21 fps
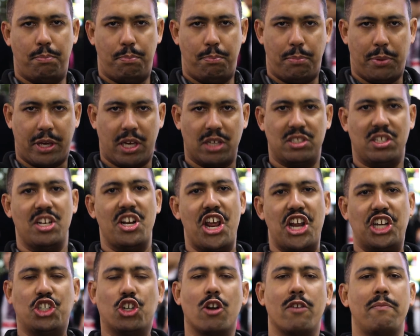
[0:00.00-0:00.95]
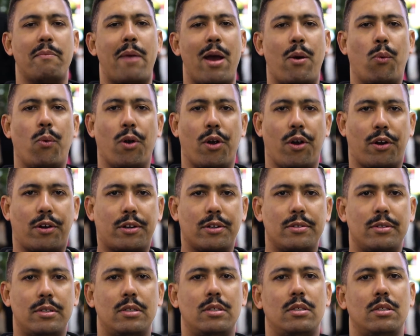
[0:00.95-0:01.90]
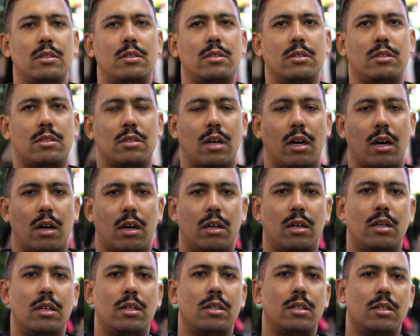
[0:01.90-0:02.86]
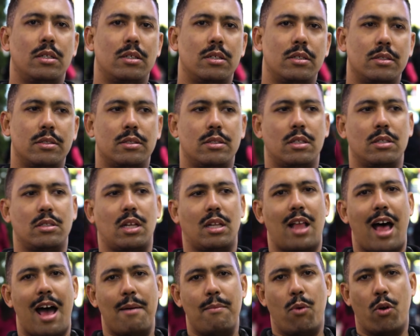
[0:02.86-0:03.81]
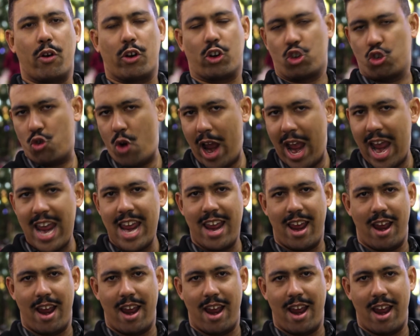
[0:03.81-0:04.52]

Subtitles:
because of the nature of my work. So there's a lot more gray